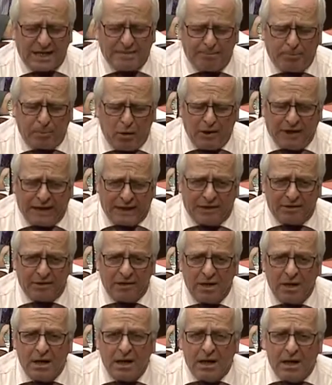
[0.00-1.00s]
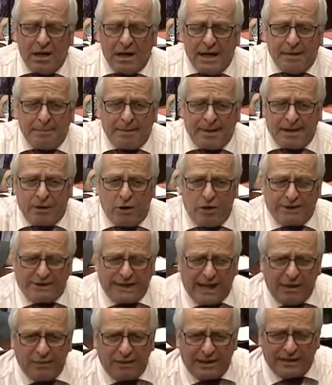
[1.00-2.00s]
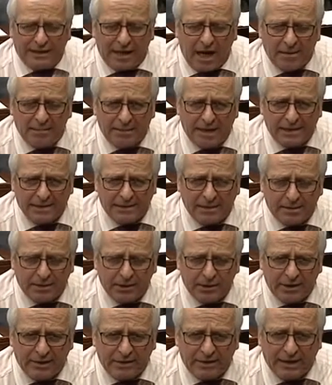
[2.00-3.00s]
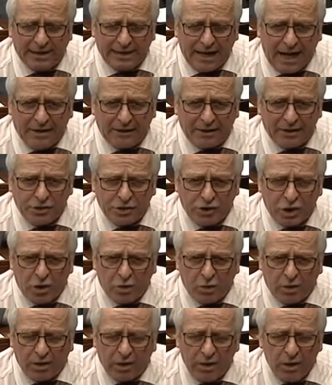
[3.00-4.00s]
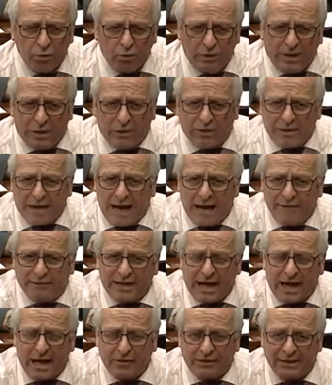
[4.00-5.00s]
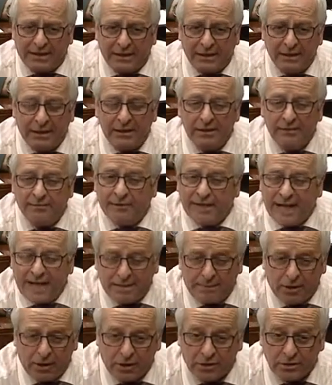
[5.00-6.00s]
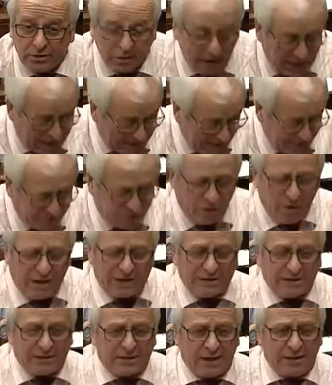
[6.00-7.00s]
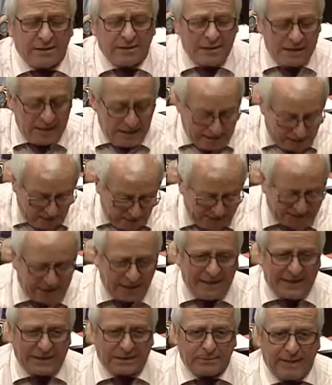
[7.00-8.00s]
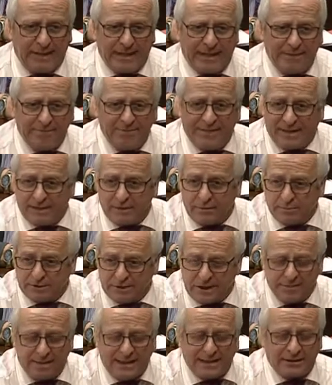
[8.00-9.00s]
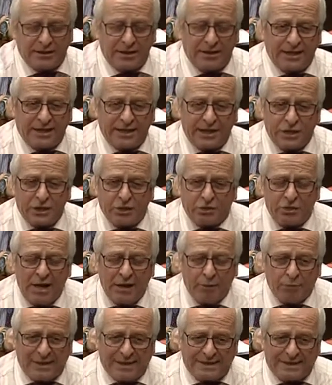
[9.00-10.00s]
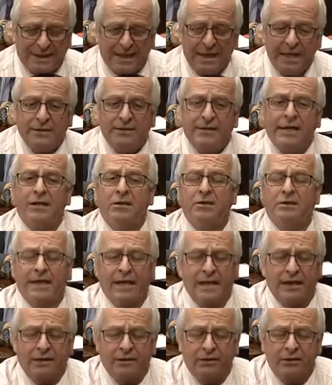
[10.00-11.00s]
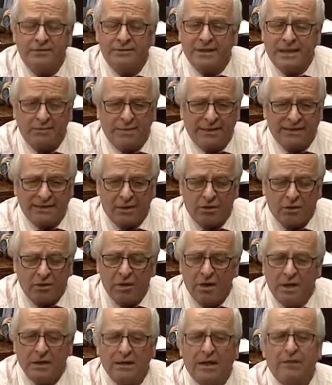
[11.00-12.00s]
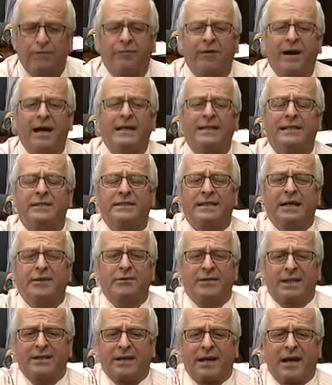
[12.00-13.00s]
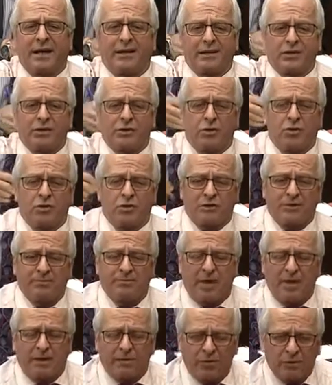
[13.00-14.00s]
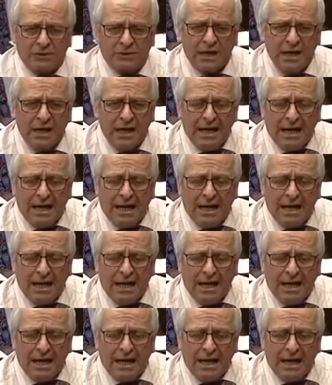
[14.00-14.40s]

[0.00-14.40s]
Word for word: and the bullying. In my own town in Clonmel and Tipperary, in Carrick-on-Suir, we don't have Gardaí. Forget about it. I gave the answers to the Commissioner last week. I haven't heard to the Minister on the issue recently. They don't care. They don't want to know. They're fine. It's down there in Carrick-on-Suir. It doesn't bother us.